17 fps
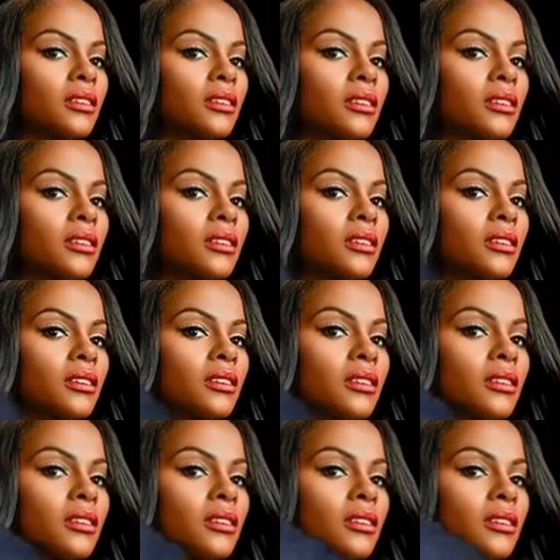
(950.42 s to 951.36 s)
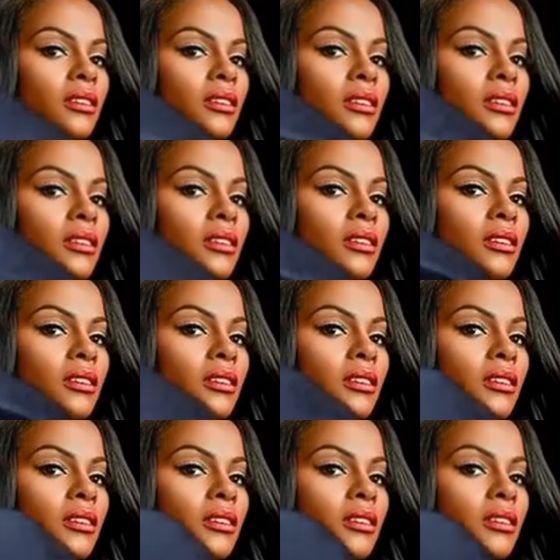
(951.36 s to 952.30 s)

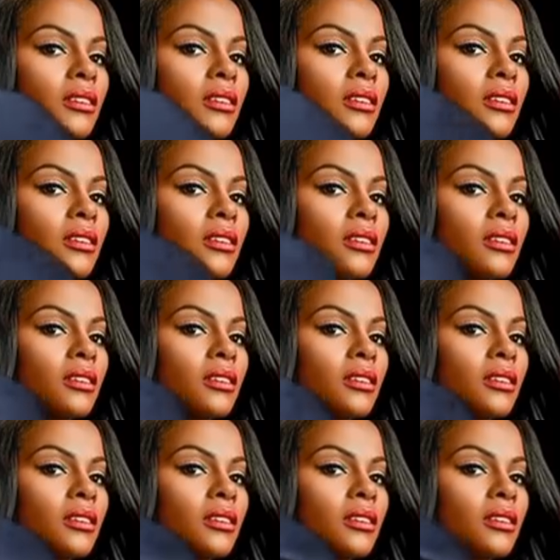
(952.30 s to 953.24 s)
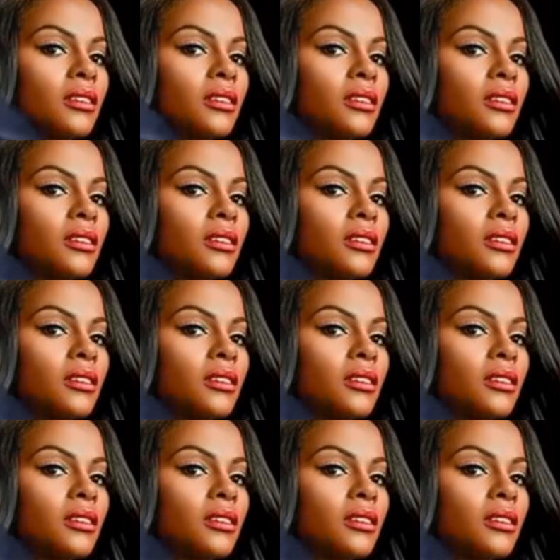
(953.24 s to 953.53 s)
No words are spoken by the person on screen.